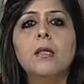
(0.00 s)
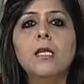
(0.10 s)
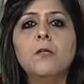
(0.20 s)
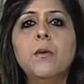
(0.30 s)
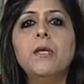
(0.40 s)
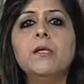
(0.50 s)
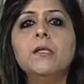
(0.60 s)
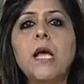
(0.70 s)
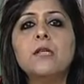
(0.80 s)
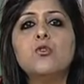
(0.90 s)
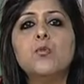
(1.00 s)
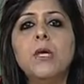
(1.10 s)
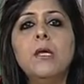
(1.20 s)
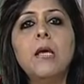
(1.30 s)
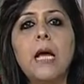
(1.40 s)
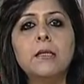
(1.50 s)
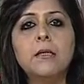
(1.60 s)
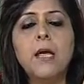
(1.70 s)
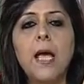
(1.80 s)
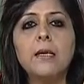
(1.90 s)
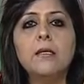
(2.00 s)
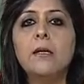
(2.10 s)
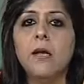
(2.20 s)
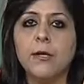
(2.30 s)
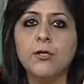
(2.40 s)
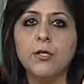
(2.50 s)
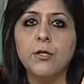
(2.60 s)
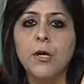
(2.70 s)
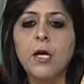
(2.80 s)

the experience has to be gathered and collected.